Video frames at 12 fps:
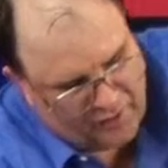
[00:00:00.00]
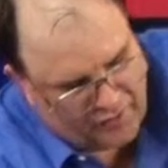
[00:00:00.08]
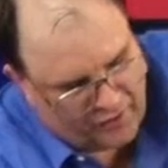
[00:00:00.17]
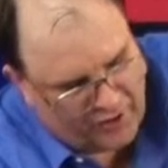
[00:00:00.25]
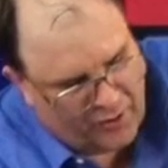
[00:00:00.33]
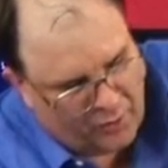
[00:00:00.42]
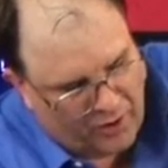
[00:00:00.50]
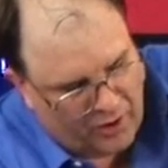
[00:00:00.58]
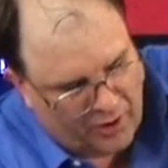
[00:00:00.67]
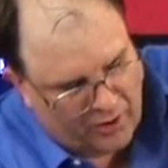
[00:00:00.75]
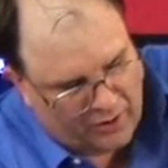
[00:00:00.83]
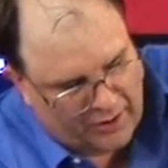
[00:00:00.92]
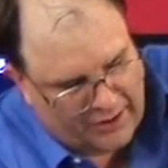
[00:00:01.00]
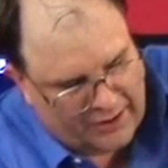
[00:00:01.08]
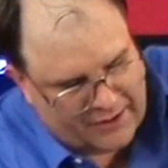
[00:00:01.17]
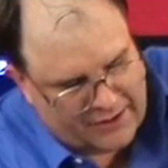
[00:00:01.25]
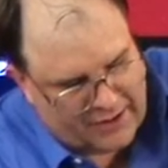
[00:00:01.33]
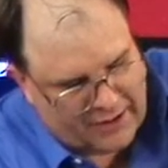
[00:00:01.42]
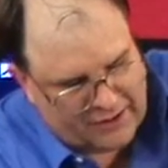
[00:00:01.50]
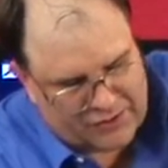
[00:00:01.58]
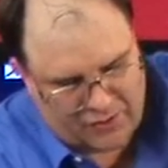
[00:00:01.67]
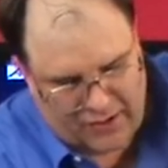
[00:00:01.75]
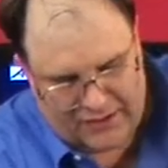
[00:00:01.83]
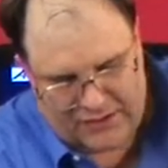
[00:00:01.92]
very well, and, it, and it's
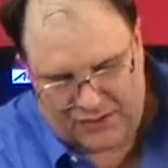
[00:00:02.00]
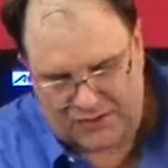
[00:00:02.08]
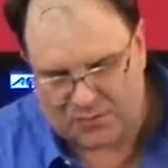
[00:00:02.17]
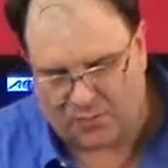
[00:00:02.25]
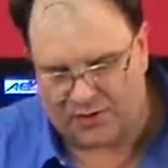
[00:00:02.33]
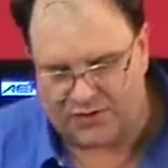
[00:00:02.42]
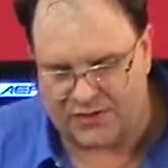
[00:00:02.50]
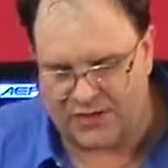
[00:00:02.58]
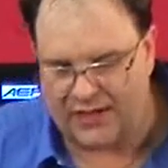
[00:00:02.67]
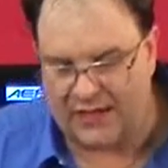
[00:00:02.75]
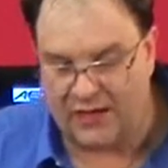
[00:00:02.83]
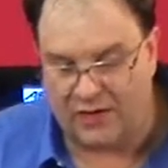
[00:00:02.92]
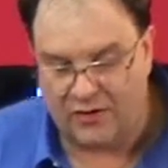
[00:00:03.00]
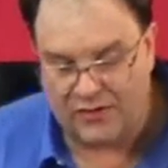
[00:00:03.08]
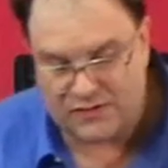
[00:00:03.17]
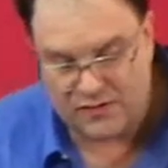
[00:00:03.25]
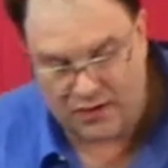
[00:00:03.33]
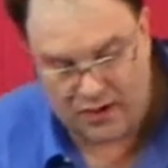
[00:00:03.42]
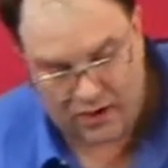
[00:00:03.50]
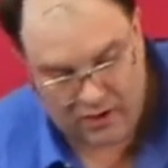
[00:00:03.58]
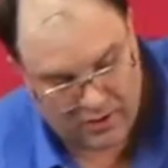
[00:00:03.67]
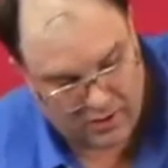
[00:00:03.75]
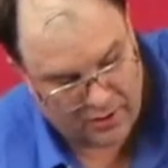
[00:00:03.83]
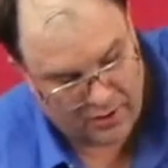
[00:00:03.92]
trying to disperse it. And here is the,
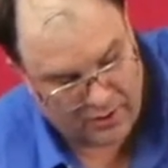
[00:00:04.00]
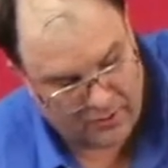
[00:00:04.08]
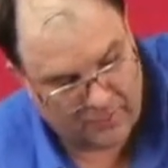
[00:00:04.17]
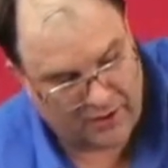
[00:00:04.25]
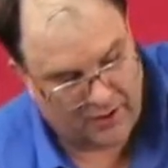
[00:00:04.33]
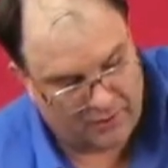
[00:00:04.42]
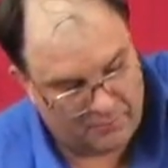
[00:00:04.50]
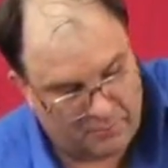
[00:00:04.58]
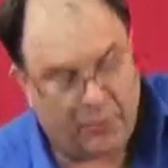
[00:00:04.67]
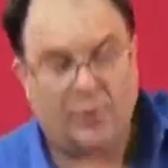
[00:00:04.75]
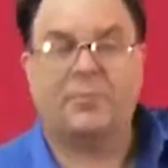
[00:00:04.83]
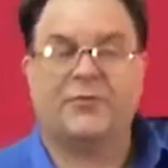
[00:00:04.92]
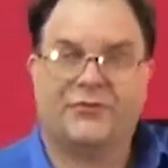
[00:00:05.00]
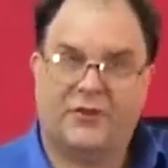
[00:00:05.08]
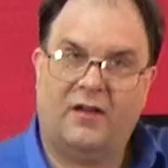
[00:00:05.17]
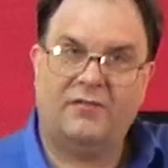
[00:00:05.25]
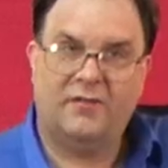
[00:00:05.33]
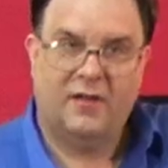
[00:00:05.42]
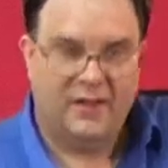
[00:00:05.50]
well, purple stuff,